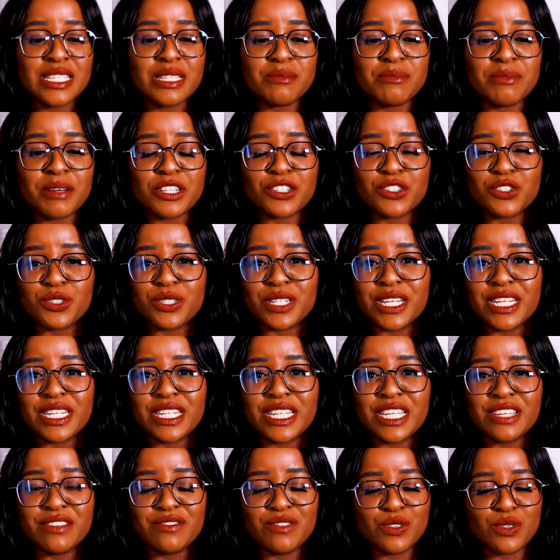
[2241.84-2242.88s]
special
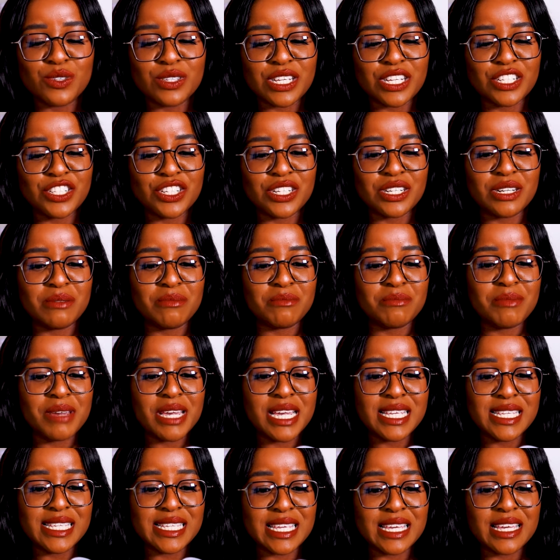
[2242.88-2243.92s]
and gives you such an
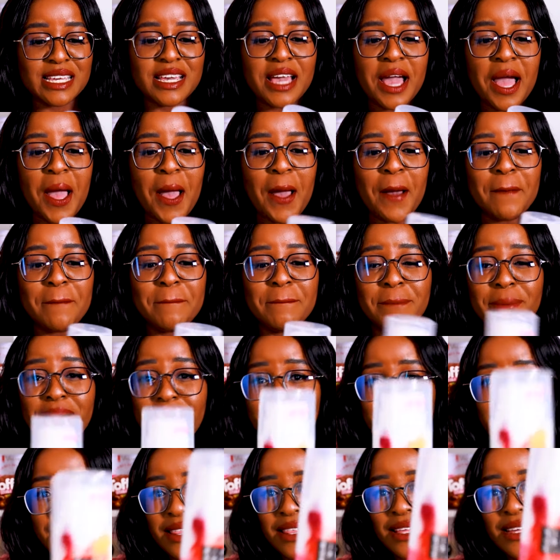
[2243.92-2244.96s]
amazing
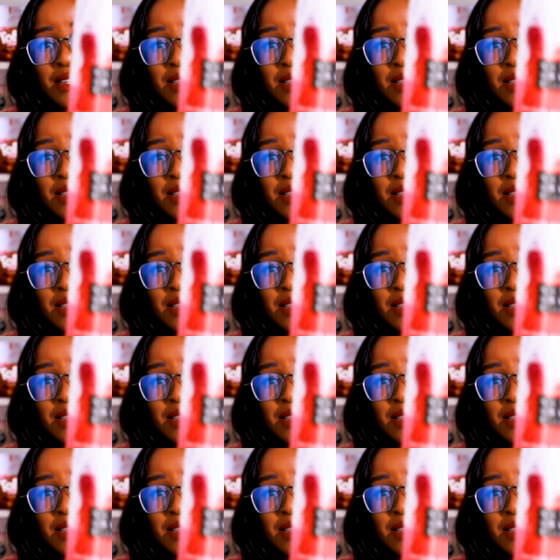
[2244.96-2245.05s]
bath